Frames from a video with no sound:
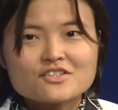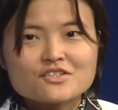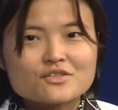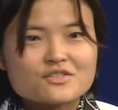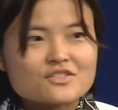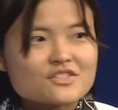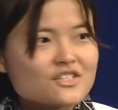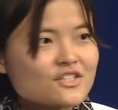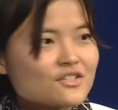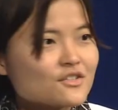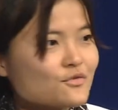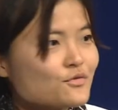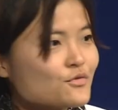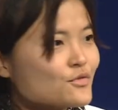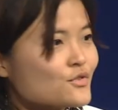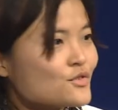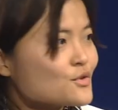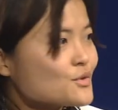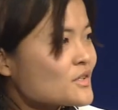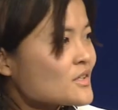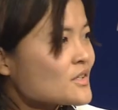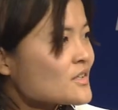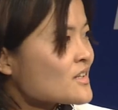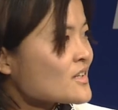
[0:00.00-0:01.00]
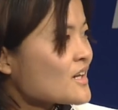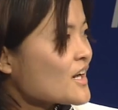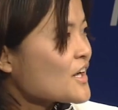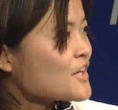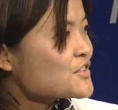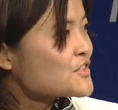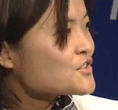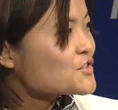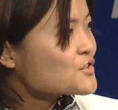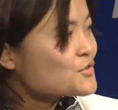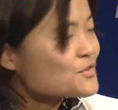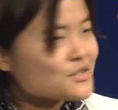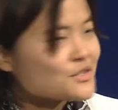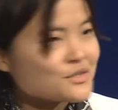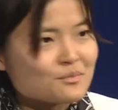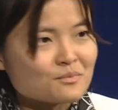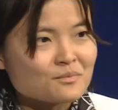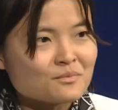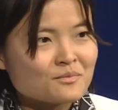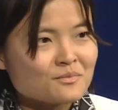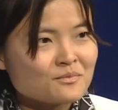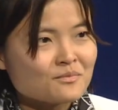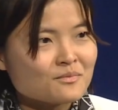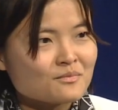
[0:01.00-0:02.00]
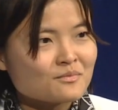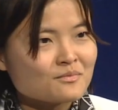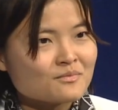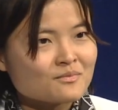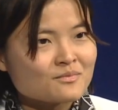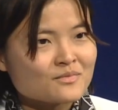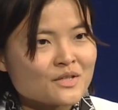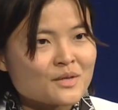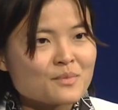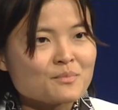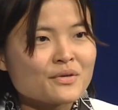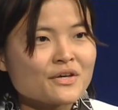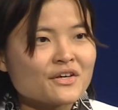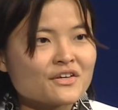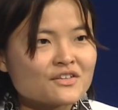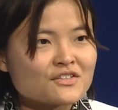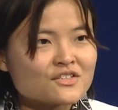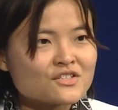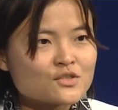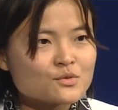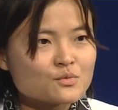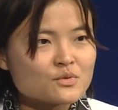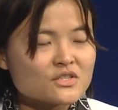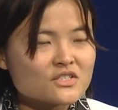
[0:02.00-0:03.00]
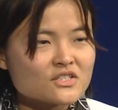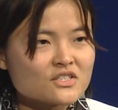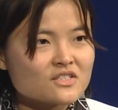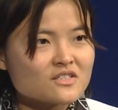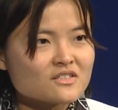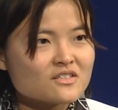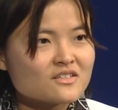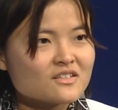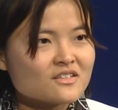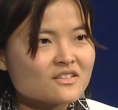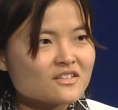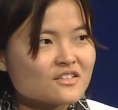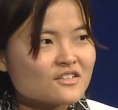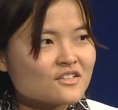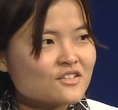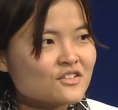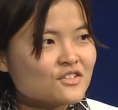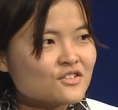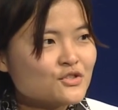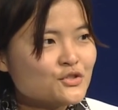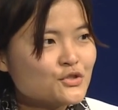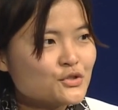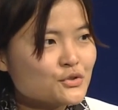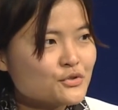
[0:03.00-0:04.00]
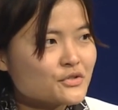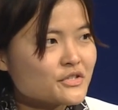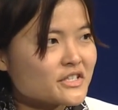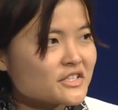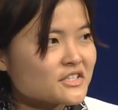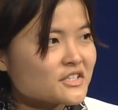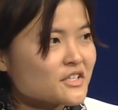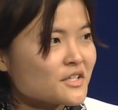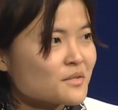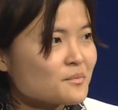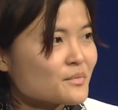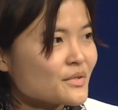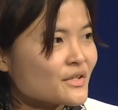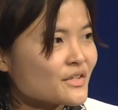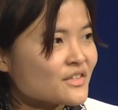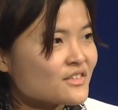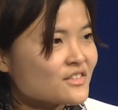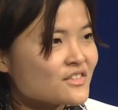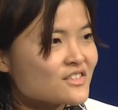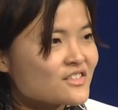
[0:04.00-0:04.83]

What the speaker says: So instead of doing ice cream campaigns, we did durian campaigns.